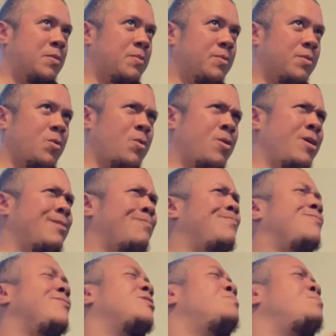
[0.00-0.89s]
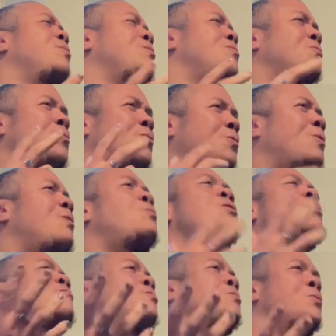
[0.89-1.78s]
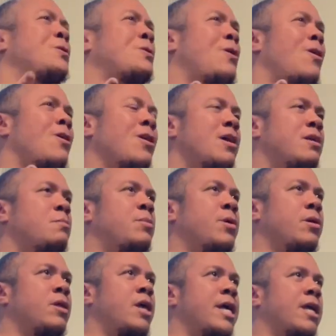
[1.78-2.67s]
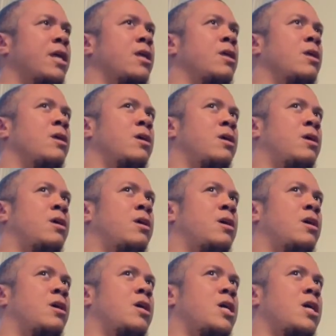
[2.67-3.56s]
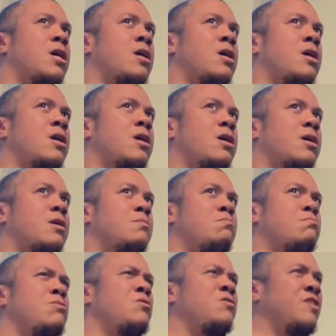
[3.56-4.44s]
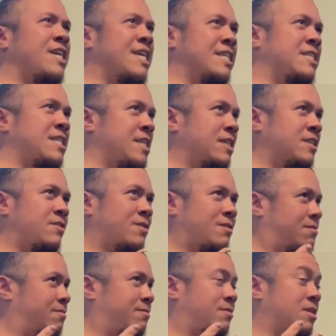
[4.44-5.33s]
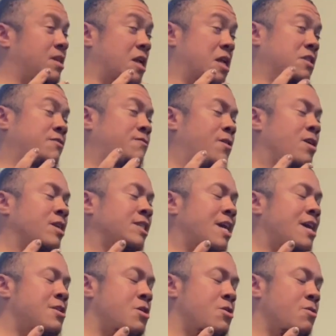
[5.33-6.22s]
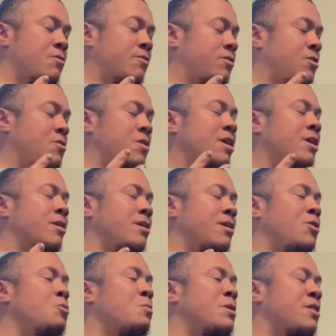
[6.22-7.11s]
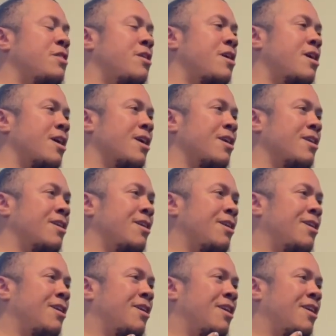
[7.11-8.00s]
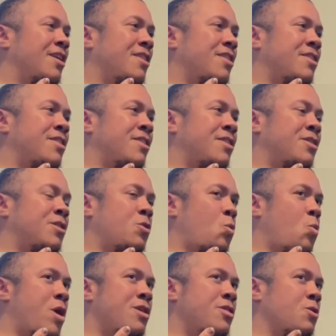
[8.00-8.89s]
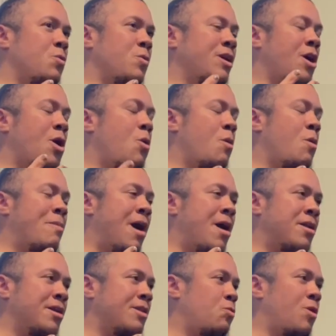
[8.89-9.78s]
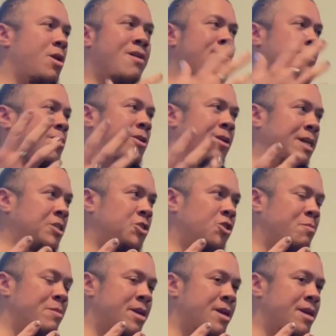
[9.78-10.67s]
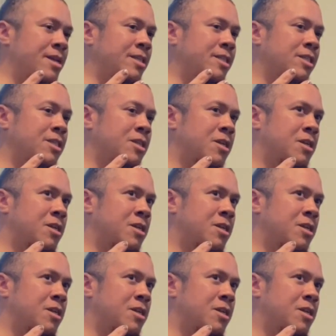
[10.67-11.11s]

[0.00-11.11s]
or a spiritual, whatever you want to call it, but like music is this, as far as I know, uniquely human thing. The way that we go about it, whatever your instrument is,